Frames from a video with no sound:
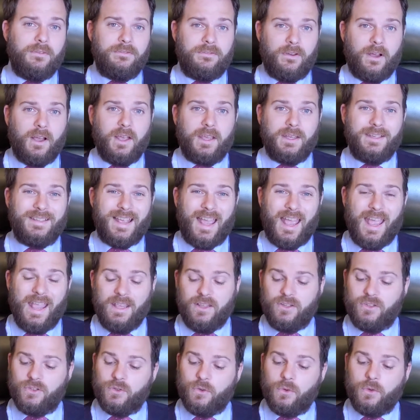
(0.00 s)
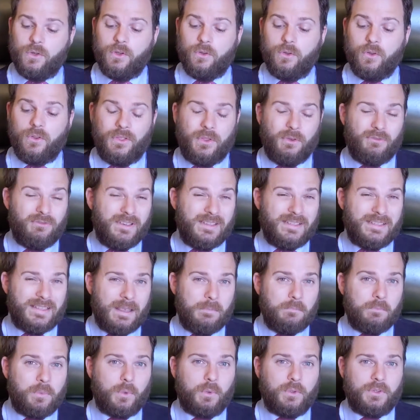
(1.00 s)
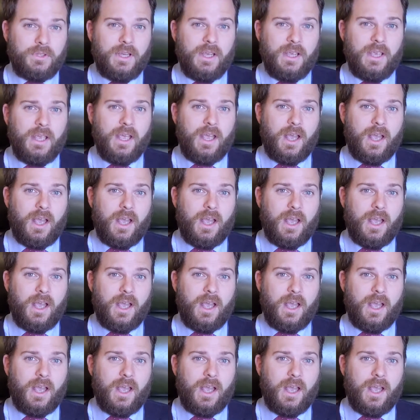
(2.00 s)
find a soil that resembled